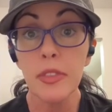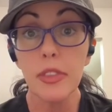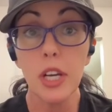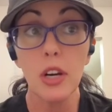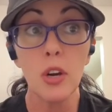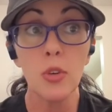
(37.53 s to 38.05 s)

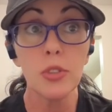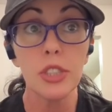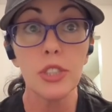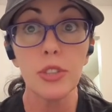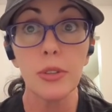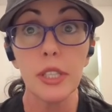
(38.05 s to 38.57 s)
They're only
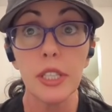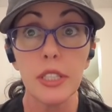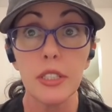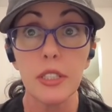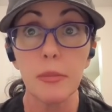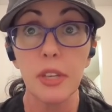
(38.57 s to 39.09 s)
doing
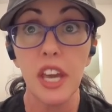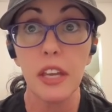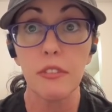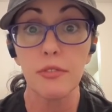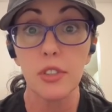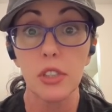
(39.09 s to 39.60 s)
this to be
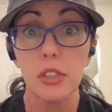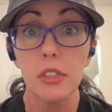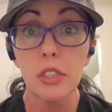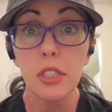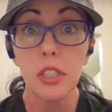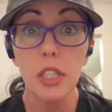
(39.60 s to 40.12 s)
hateful
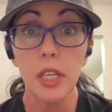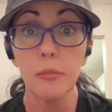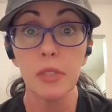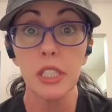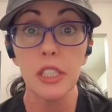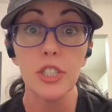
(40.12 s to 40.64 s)
and
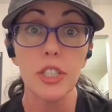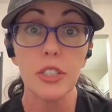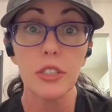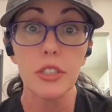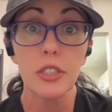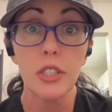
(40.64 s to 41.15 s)

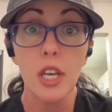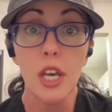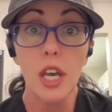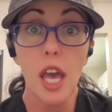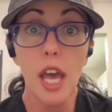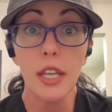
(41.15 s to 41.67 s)
malicious
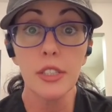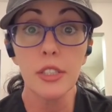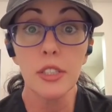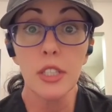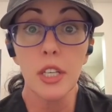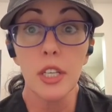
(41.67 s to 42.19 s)
and
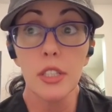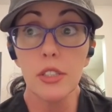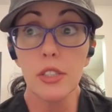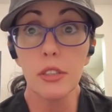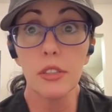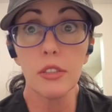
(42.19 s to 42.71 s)

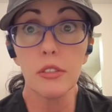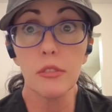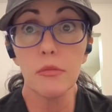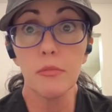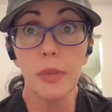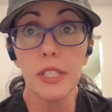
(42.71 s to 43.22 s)
to
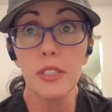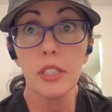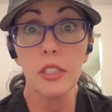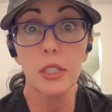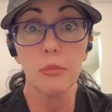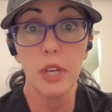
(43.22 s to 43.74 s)

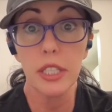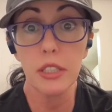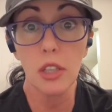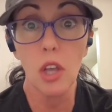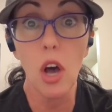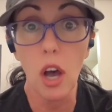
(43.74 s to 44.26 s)
basically break the
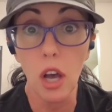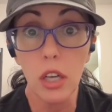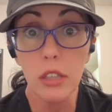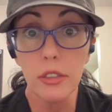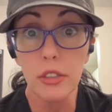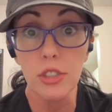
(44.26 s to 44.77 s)
law.
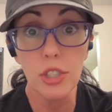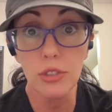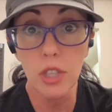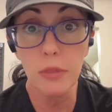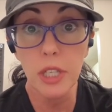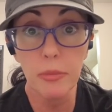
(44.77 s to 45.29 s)
There's no
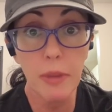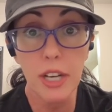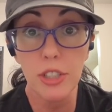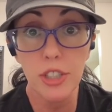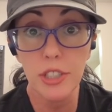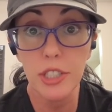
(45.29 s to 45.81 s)
subject matter
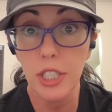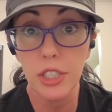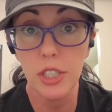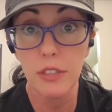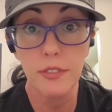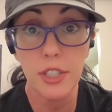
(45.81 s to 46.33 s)

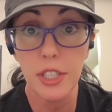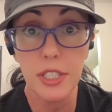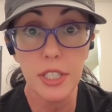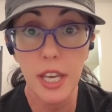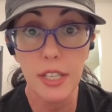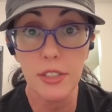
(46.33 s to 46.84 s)
jurisdiction for this
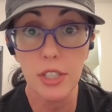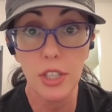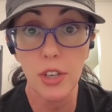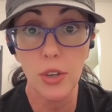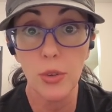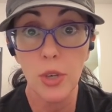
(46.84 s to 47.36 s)
case to
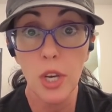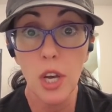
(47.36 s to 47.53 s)
go